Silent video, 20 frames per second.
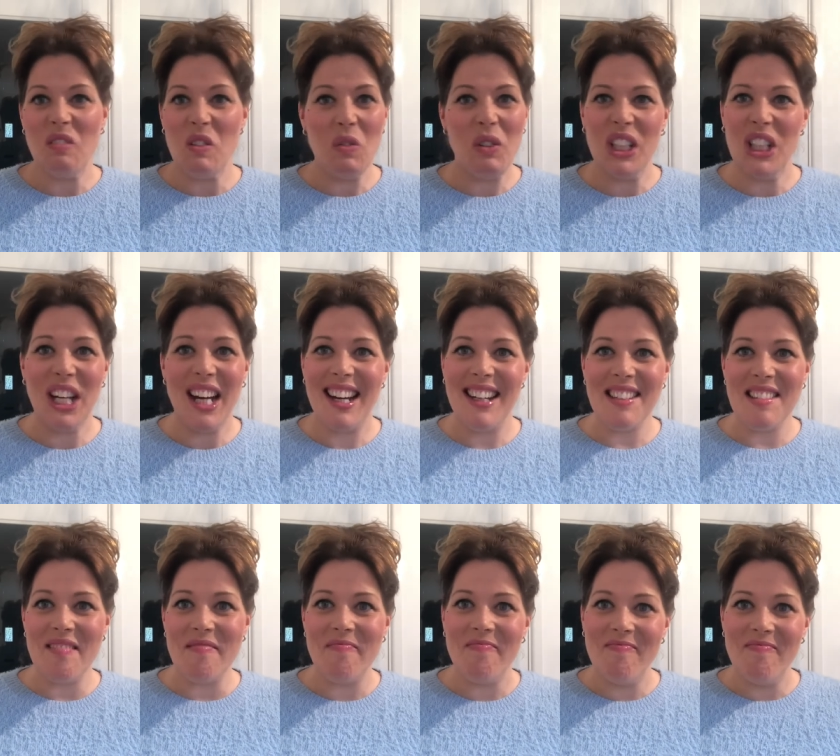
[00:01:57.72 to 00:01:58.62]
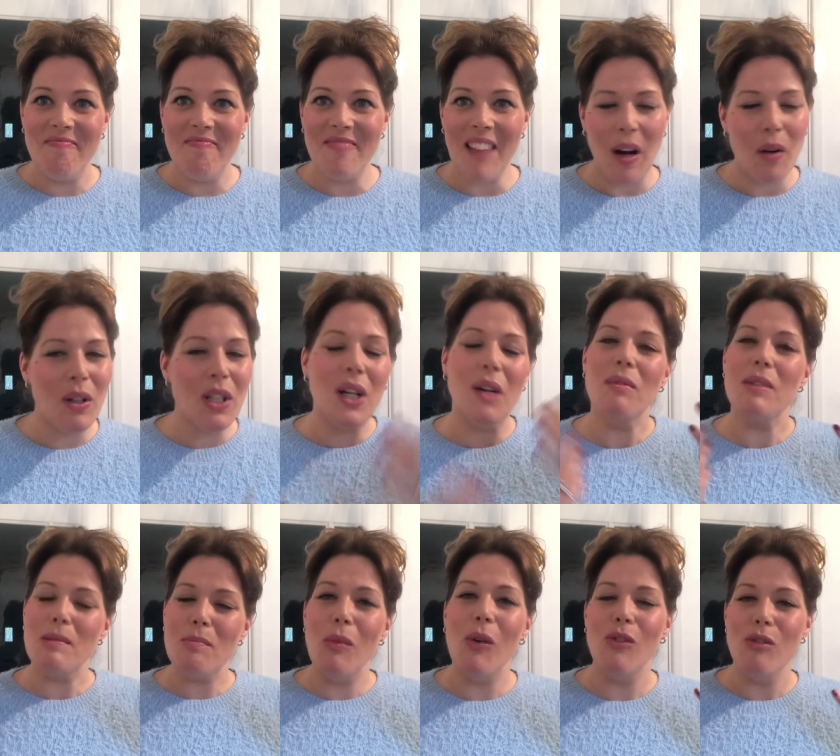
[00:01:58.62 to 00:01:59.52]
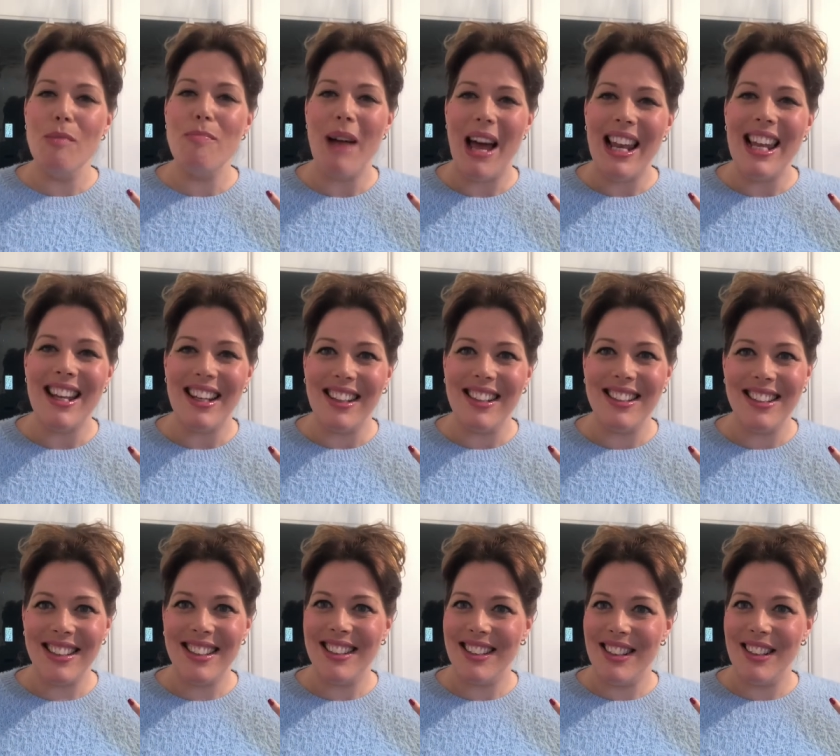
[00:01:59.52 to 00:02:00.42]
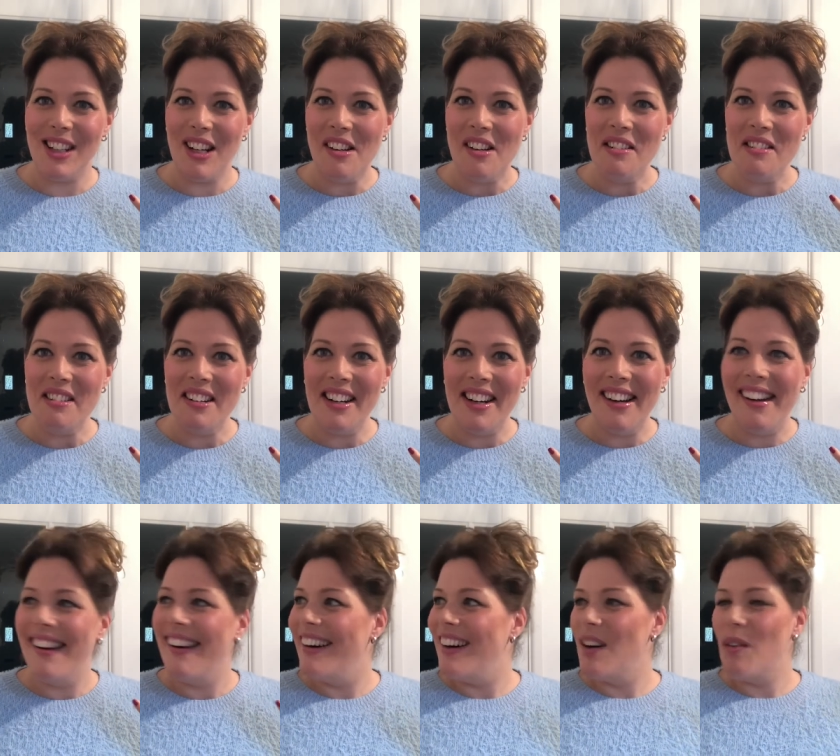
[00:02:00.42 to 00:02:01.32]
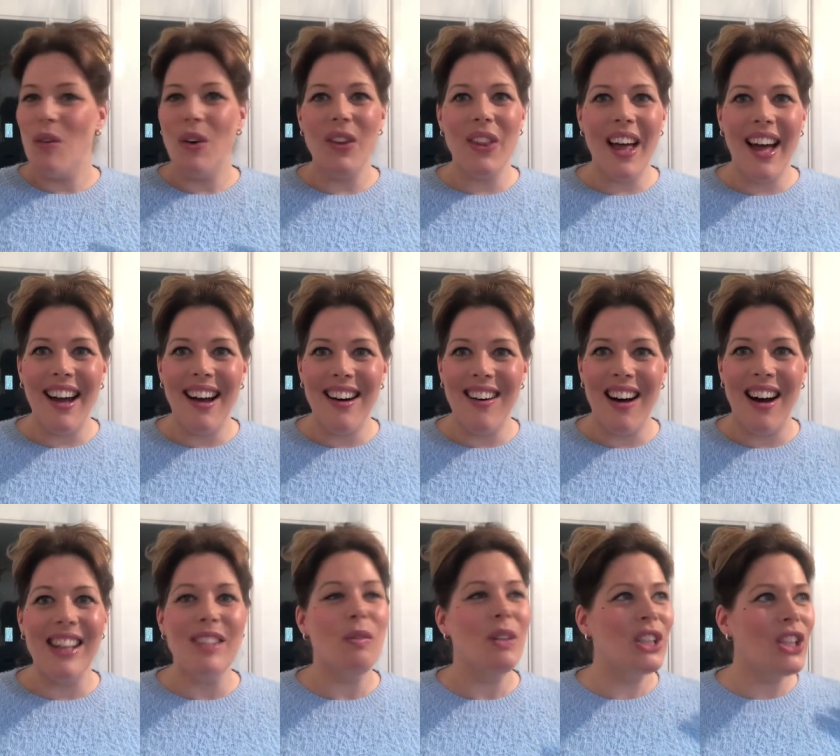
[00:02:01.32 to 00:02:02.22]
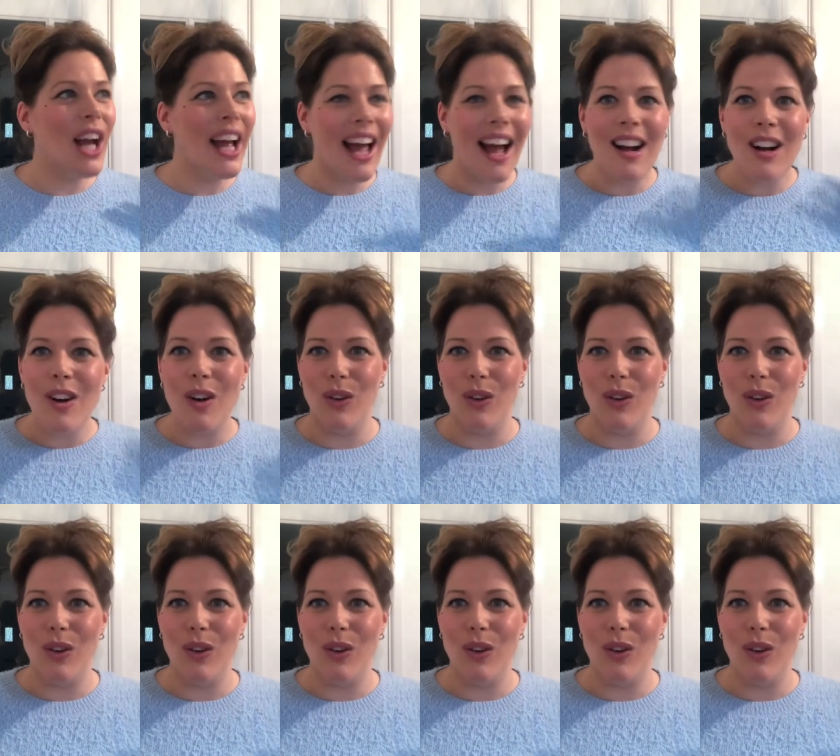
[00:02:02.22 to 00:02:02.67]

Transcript: wish I hadn't. I wish I was more rebellious, you know? What the hell? I wish I hadn't